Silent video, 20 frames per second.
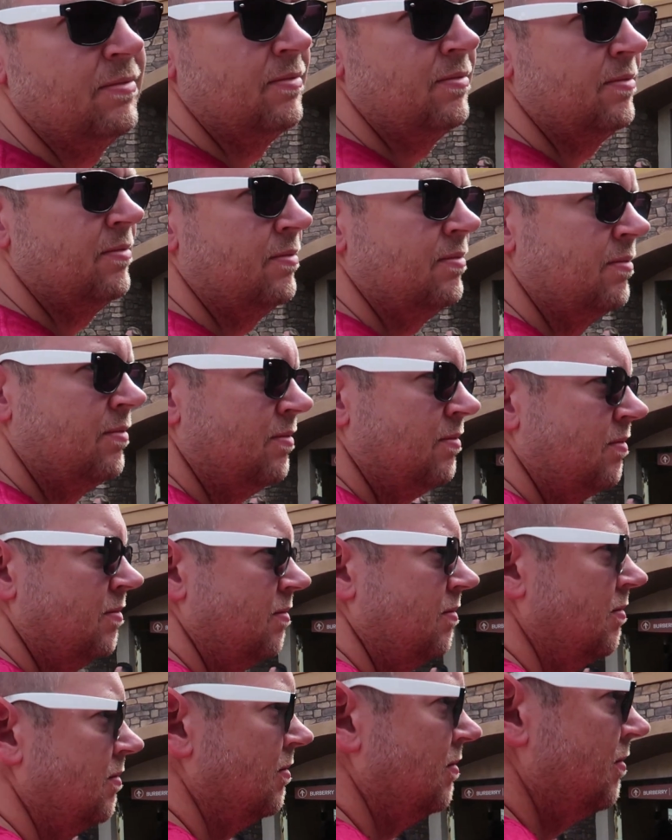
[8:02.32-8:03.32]
On
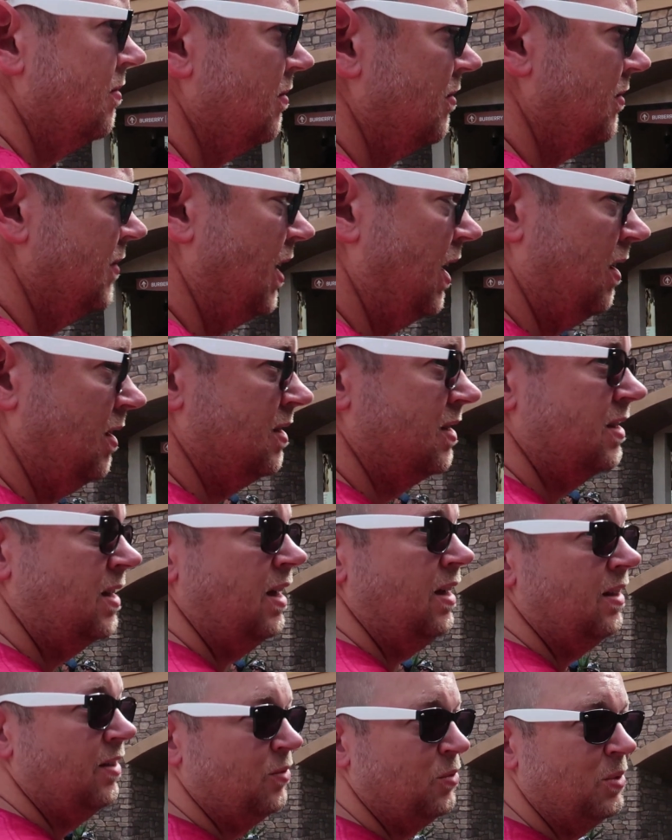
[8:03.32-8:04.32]
a
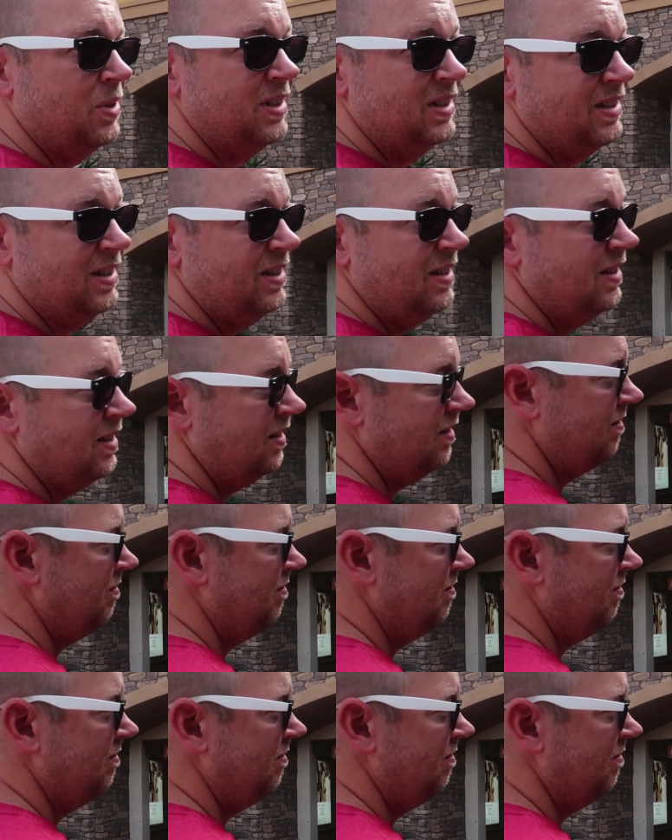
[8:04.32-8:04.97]
scale of 1 to 10,